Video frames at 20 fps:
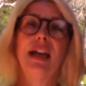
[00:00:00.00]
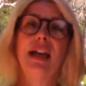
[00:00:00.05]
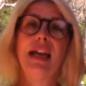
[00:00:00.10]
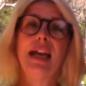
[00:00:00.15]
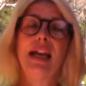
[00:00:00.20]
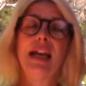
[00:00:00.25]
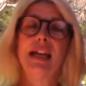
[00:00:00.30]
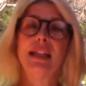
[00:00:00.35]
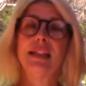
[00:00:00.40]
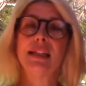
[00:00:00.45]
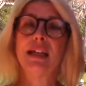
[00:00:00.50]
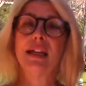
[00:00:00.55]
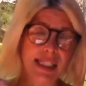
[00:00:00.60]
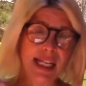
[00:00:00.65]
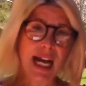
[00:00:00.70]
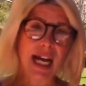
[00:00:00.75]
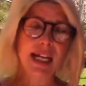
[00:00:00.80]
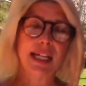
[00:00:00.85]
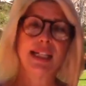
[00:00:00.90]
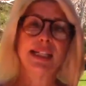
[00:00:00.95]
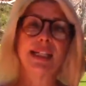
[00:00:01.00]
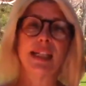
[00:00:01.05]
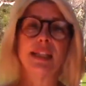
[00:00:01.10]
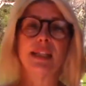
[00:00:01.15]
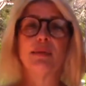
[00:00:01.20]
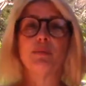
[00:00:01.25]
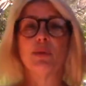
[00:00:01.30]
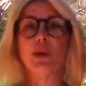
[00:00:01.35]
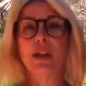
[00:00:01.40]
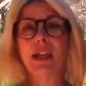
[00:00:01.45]
and the ducks and
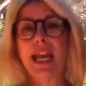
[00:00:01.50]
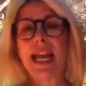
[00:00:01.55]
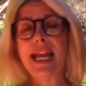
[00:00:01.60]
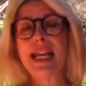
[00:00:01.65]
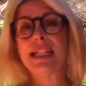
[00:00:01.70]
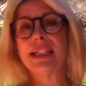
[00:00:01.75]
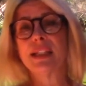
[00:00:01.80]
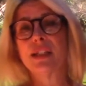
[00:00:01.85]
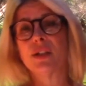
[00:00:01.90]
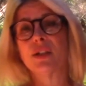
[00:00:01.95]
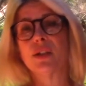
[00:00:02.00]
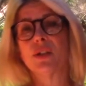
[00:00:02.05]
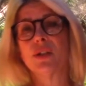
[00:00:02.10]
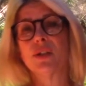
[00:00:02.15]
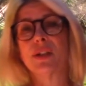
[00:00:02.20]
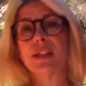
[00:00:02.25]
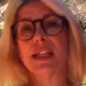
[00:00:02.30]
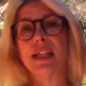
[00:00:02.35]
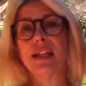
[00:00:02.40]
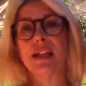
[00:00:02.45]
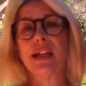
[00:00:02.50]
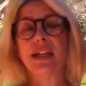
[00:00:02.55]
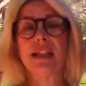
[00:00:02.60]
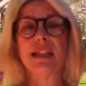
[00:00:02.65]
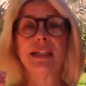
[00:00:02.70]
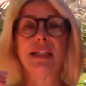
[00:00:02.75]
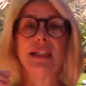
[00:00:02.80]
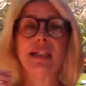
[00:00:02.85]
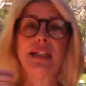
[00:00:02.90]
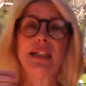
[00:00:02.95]
the mergansers and,
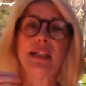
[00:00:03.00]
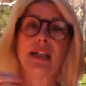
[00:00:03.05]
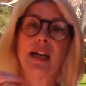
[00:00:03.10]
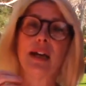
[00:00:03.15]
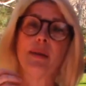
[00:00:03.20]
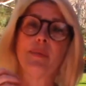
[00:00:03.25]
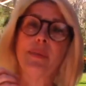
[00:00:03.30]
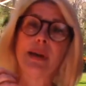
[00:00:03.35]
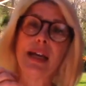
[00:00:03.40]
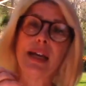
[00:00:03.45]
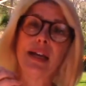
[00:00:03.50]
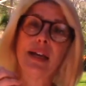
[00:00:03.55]
and the um,